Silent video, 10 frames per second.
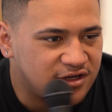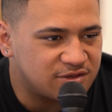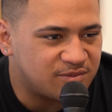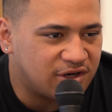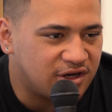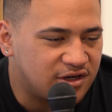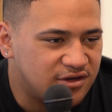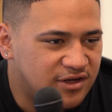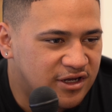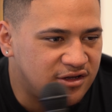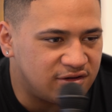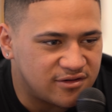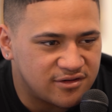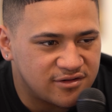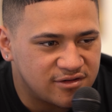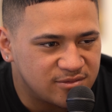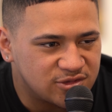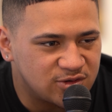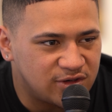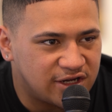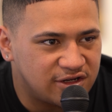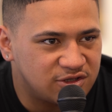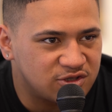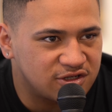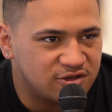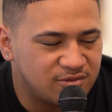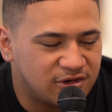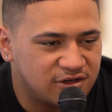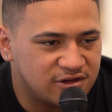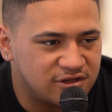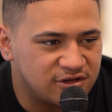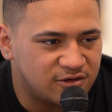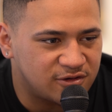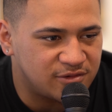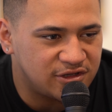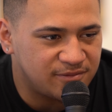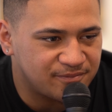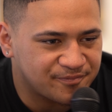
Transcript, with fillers: else, but hey, I'm still out here trying to do my own thing, you know what I mean?